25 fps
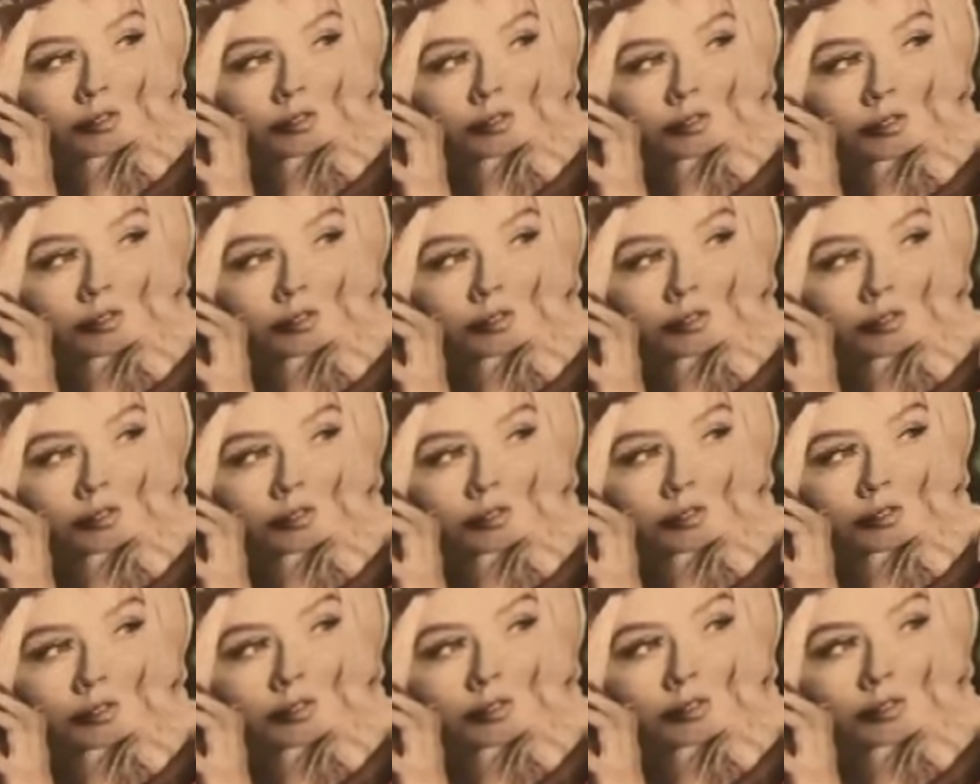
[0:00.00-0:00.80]

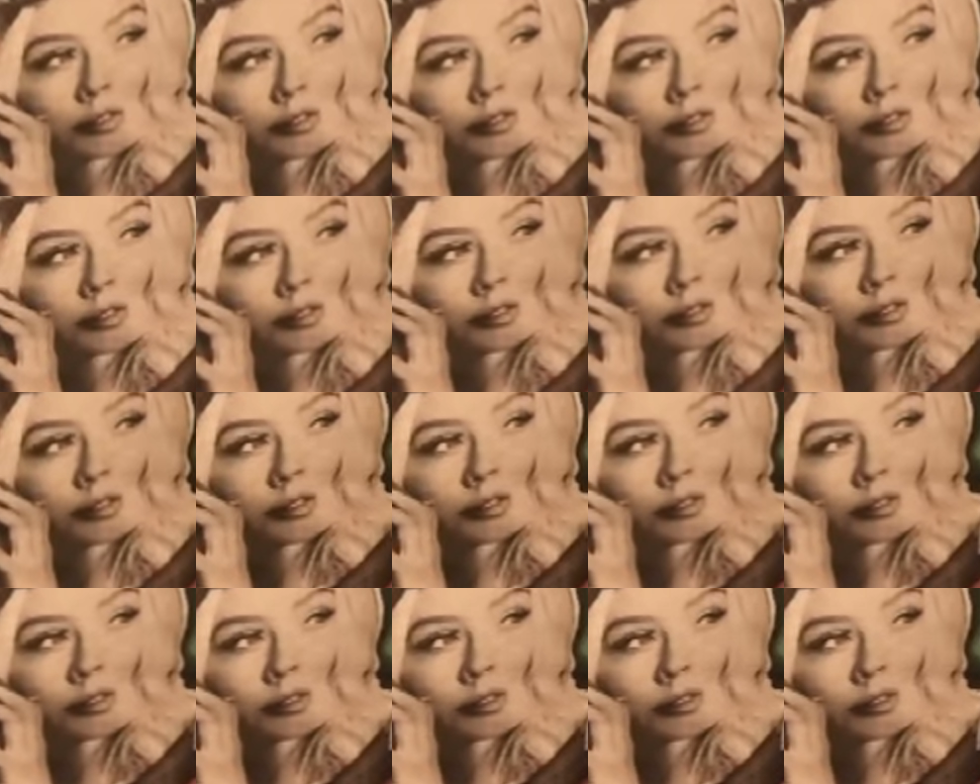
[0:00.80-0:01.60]

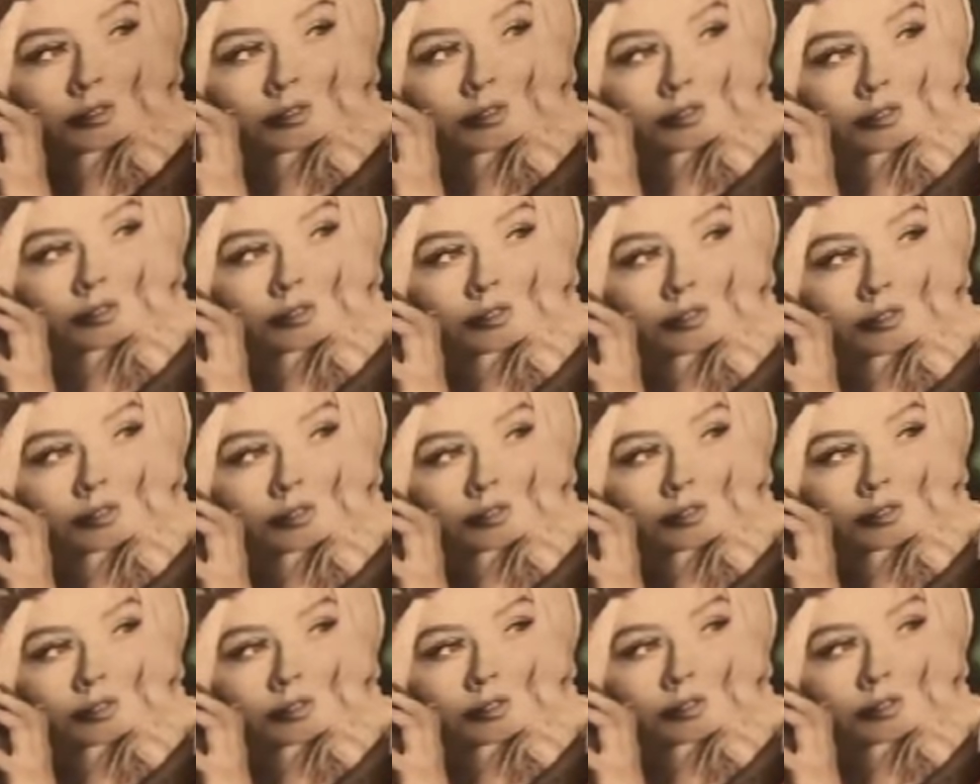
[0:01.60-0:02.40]

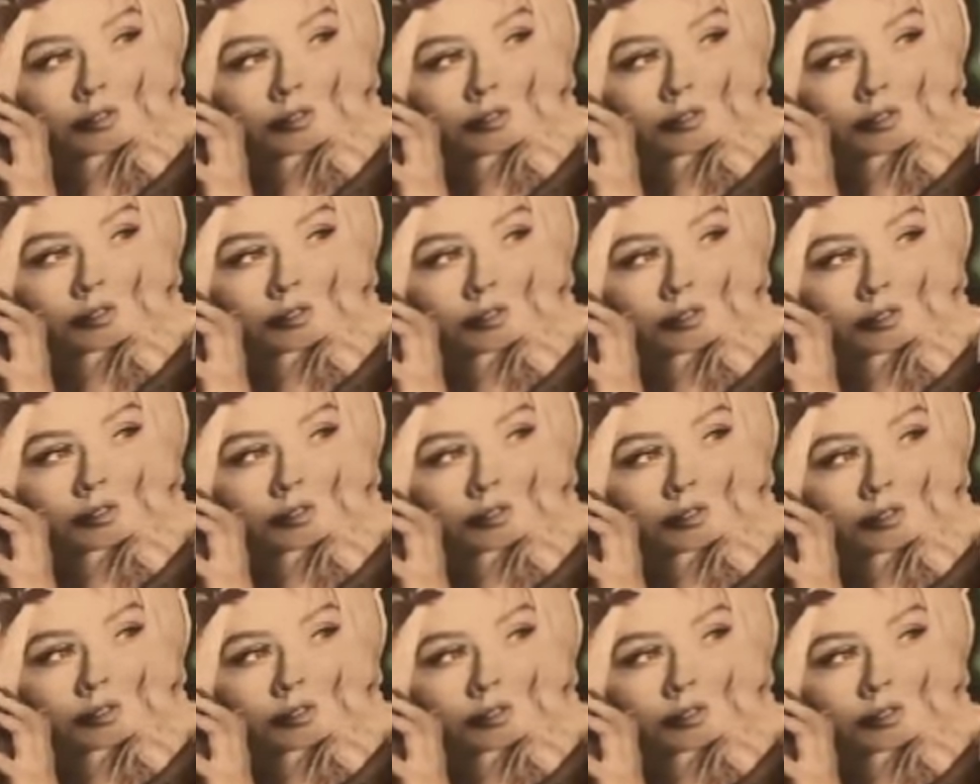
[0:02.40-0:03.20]

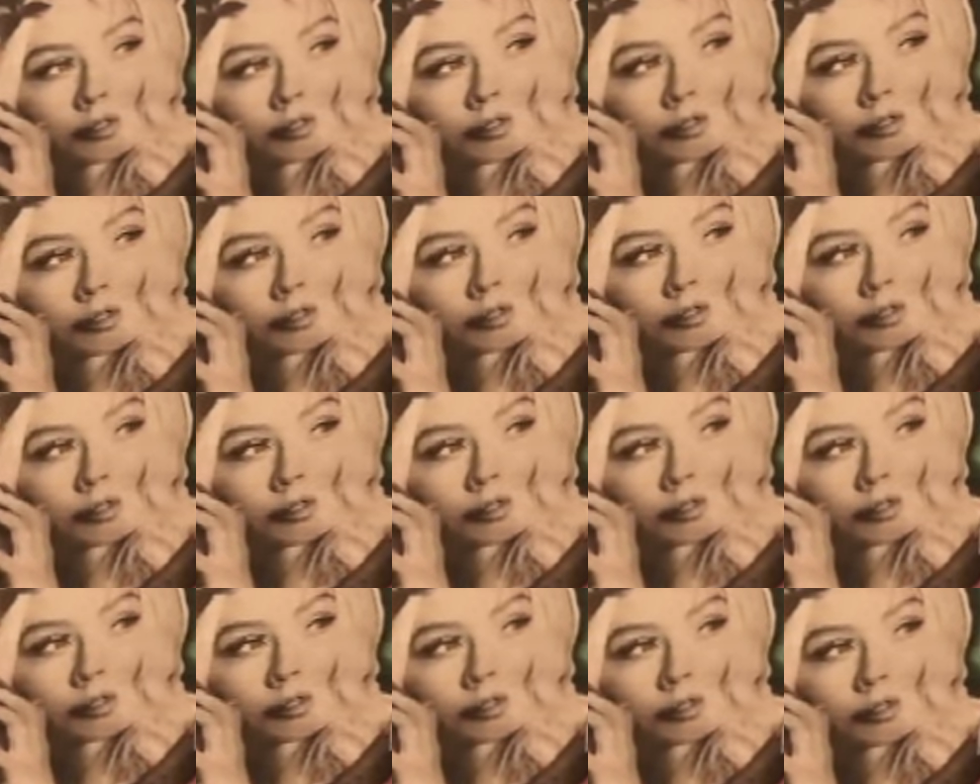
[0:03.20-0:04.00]

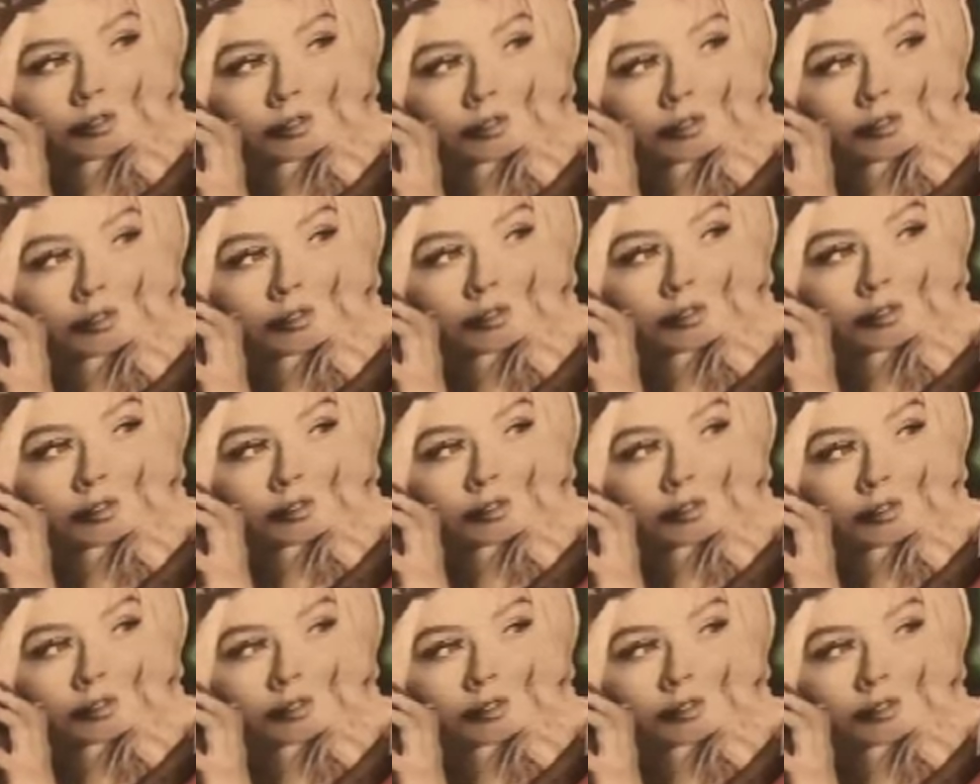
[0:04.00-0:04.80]

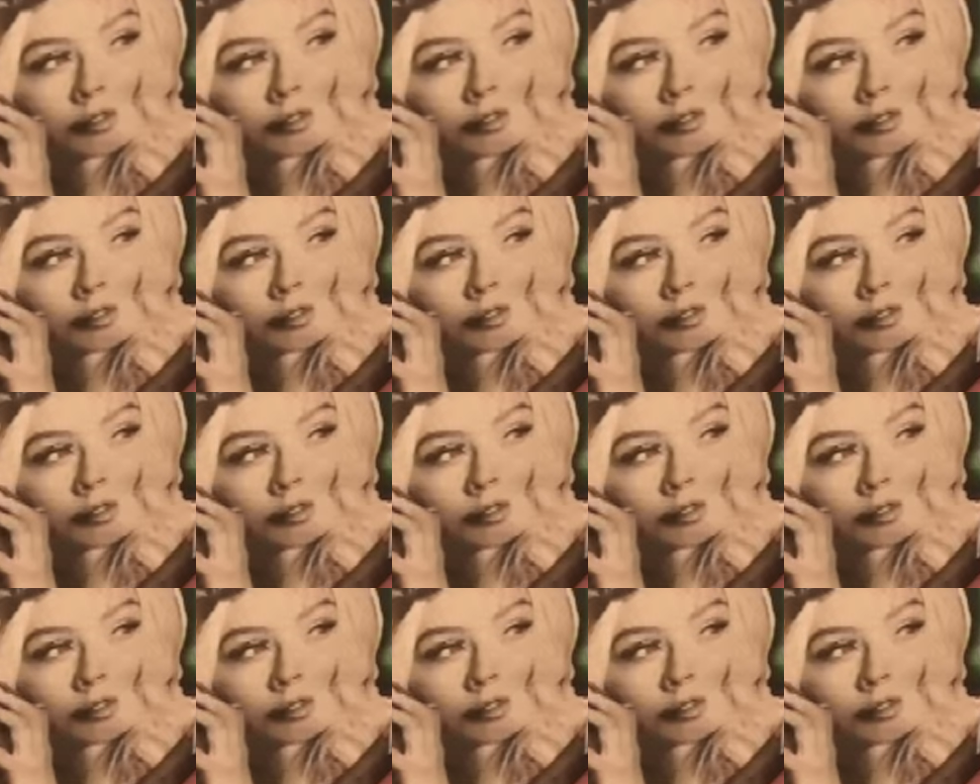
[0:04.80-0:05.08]
This person isn't speaking.